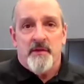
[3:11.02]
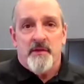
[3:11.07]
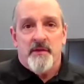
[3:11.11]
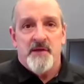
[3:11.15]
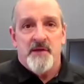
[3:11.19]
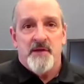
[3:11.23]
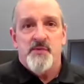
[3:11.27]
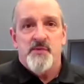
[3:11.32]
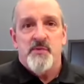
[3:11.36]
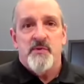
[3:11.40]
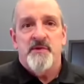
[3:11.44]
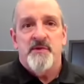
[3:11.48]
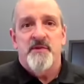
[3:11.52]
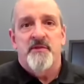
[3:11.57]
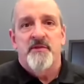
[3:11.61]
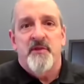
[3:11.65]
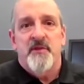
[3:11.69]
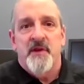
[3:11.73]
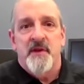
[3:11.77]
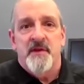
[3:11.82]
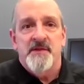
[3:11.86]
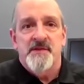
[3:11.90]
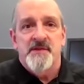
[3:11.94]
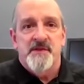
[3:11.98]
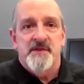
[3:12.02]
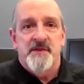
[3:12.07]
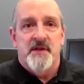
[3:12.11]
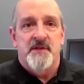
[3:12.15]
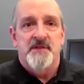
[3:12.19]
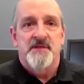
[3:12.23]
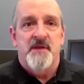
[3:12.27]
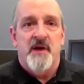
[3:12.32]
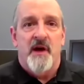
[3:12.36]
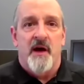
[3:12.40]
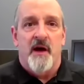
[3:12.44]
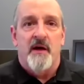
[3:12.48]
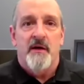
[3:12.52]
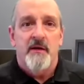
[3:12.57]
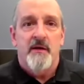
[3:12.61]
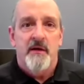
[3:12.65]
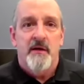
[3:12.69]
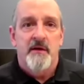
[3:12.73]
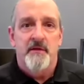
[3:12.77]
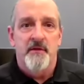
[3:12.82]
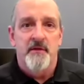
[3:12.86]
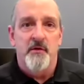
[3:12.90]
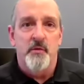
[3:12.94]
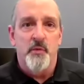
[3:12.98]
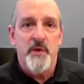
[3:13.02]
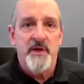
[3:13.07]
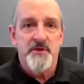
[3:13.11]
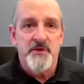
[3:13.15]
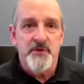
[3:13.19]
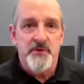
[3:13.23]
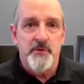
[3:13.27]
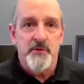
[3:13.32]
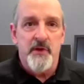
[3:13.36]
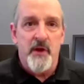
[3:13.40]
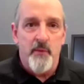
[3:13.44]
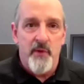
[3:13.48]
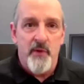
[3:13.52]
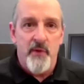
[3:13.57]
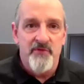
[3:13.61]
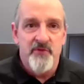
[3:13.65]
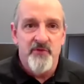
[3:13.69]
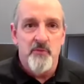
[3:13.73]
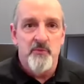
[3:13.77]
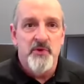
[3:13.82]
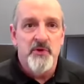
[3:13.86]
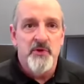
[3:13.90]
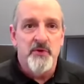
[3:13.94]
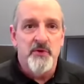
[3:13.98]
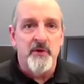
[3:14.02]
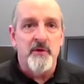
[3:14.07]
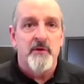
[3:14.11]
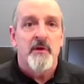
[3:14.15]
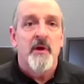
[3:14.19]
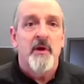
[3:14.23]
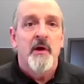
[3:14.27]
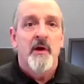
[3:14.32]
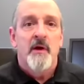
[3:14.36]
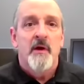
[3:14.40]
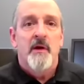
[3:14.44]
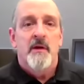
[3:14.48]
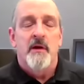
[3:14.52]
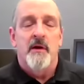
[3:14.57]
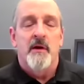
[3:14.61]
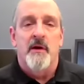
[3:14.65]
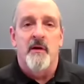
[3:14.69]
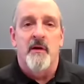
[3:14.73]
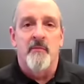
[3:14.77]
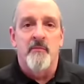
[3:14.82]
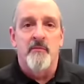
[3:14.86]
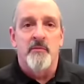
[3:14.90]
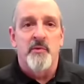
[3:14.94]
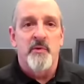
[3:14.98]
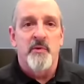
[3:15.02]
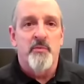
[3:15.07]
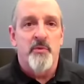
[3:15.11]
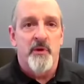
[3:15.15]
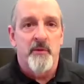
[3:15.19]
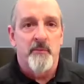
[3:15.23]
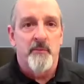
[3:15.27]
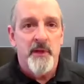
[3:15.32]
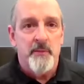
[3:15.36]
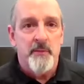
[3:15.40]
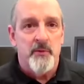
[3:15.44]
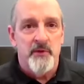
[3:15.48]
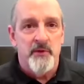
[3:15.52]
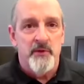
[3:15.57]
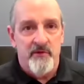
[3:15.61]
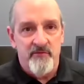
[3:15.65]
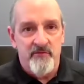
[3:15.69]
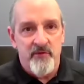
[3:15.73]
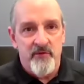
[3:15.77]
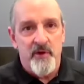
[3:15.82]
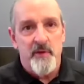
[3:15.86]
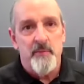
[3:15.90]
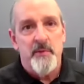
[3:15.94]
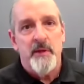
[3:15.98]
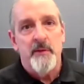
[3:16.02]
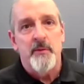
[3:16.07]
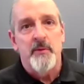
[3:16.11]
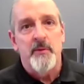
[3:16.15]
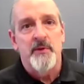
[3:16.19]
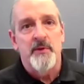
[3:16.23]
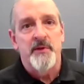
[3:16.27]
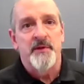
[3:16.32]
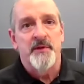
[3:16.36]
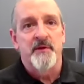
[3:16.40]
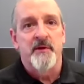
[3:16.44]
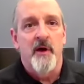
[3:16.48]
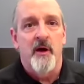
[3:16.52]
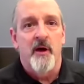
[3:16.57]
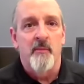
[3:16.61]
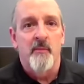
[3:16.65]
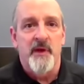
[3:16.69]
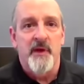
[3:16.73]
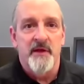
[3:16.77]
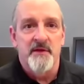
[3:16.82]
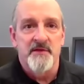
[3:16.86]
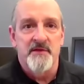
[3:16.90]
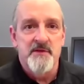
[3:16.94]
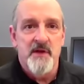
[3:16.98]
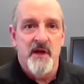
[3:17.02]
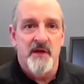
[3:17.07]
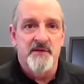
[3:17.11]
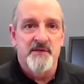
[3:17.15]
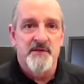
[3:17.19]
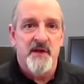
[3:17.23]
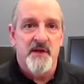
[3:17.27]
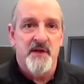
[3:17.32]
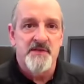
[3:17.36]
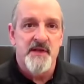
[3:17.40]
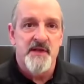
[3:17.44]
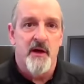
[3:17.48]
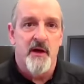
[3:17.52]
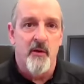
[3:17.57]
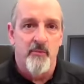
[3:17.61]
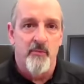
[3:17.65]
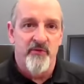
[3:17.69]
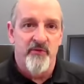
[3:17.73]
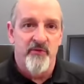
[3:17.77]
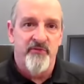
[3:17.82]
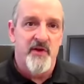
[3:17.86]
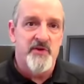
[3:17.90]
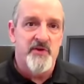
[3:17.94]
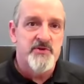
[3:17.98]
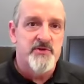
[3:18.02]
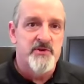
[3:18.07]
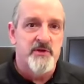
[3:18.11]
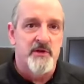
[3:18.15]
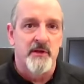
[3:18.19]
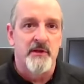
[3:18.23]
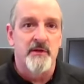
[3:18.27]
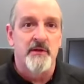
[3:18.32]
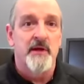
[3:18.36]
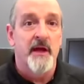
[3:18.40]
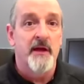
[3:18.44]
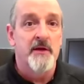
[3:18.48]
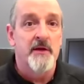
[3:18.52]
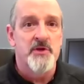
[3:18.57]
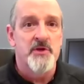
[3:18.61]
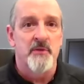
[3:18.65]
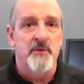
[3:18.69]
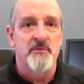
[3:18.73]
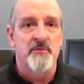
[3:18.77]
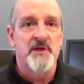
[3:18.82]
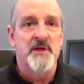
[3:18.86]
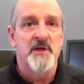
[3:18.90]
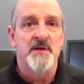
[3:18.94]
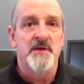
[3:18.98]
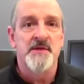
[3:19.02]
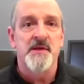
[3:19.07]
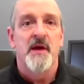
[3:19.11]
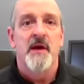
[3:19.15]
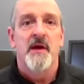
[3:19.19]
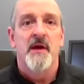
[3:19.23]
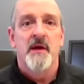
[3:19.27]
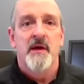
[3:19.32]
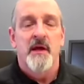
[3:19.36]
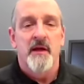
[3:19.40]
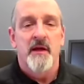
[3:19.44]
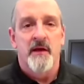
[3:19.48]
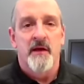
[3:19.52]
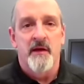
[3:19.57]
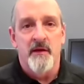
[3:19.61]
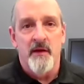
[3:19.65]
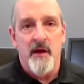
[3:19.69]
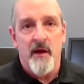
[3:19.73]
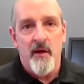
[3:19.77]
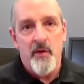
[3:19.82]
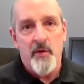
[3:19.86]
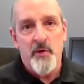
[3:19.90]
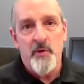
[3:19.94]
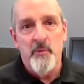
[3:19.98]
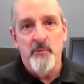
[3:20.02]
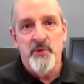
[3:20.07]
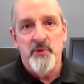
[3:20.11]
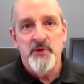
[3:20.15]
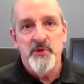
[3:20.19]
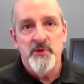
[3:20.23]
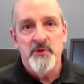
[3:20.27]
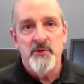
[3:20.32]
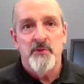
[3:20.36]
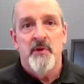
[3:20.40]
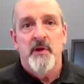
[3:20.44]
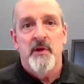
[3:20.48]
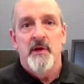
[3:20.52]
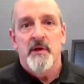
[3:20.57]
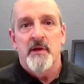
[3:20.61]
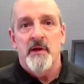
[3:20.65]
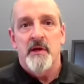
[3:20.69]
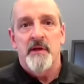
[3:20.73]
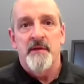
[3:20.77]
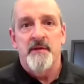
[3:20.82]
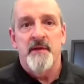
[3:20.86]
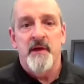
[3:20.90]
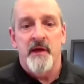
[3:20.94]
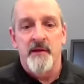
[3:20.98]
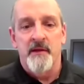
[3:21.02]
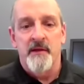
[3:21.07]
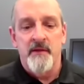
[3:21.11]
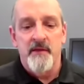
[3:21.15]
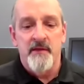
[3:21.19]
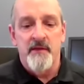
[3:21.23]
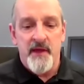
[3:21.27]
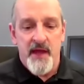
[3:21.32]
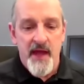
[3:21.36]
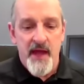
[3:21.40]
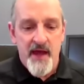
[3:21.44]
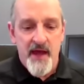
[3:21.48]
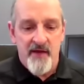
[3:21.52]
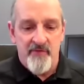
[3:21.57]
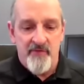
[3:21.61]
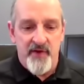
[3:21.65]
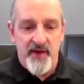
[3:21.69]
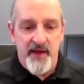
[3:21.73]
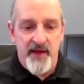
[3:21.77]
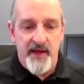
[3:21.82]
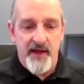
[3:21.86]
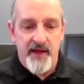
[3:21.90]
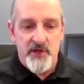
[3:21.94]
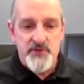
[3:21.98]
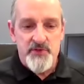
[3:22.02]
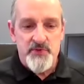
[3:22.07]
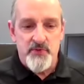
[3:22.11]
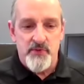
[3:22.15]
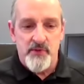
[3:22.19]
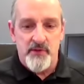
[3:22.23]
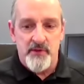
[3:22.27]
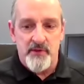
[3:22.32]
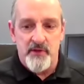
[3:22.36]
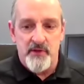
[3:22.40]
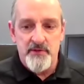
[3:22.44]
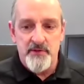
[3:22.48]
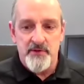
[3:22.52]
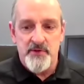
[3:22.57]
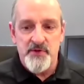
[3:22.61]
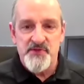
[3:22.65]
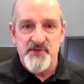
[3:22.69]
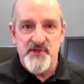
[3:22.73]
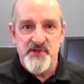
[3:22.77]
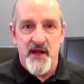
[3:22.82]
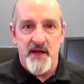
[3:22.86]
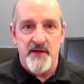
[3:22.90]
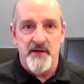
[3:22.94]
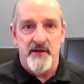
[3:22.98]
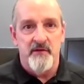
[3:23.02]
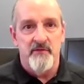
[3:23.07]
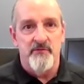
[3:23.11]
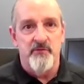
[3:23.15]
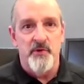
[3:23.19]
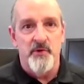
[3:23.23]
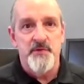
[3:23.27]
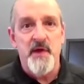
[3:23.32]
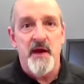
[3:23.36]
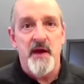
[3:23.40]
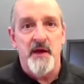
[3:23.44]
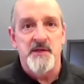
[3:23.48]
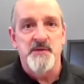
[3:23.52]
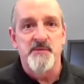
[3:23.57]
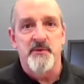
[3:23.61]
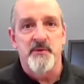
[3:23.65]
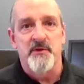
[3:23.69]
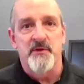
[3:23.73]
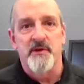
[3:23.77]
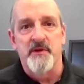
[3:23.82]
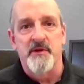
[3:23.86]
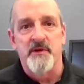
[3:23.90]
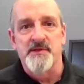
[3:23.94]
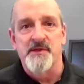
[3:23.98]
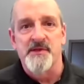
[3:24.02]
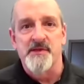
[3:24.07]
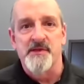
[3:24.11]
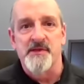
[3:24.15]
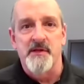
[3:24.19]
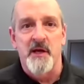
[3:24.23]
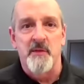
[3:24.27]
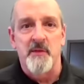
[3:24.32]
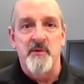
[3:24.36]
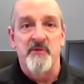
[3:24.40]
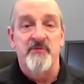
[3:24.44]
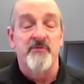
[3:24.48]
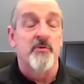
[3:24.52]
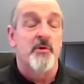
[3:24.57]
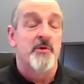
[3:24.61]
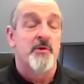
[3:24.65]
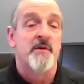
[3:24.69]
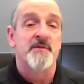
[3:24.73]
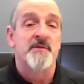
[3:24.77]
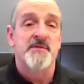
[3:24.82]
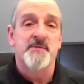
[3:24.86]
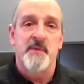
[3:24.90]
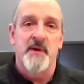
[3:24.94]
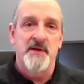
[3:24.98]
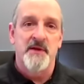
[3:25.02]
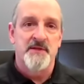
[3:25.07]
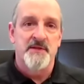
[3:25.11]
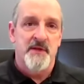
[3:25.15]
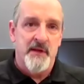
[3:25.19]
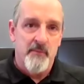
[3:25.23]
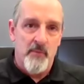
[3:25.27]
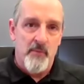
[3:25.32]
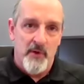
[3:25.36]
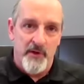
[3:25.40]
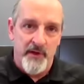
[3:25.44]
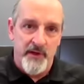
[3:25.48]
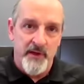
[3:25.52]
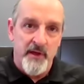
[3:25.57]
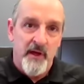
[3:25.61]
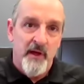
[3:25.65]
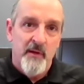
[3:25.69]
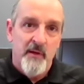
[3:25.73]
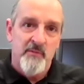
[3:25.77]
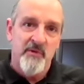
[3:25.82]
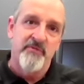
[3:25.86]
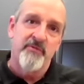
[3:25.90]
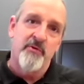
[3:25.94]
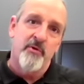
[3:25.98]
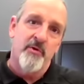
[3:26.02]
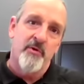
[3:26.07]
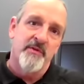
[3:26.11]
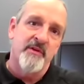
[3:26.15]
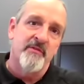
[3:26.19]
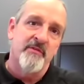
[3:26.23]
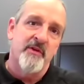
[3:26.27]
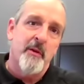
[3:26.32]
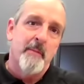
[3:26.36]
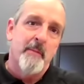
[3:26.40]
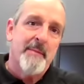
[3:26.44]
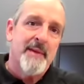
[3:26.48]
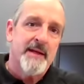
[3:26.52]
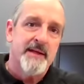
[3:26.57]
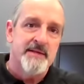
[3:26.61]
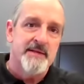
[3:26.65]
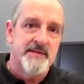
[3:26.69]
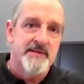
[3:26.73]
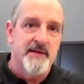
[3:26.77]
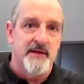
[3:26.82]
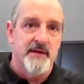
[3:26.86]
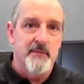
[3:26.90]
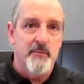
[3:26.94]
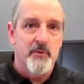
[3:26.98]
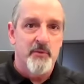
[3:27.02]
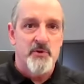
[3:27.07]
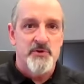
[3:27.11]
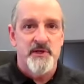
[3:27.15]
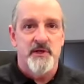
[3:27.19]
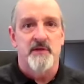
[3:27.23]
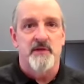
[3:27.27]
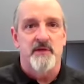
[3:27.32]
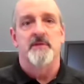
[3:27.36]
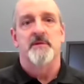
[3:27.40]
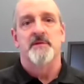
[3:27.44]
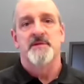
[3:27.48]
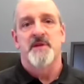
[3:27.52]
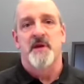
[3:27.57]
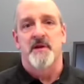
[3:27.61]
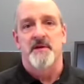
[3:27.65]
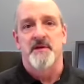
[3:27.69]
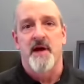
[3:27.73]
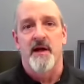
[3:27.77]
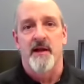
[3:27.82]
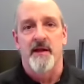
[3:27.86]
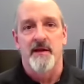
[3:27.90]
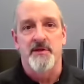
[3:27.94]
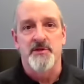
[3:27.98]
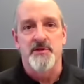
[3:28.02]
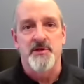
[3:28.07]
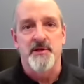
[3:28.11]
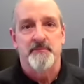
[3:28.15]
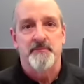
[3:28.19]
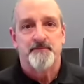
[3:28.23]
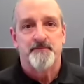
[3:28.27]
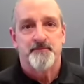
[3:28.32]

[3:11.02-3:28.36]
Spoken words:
That's one of the things that we do at RAVE Computer. We bring people in, invite people in to come and test out professional HMDs in our compute, and then they have an actual understanding of what that experience is like before they've spent any money, before they've committed to any particular technology.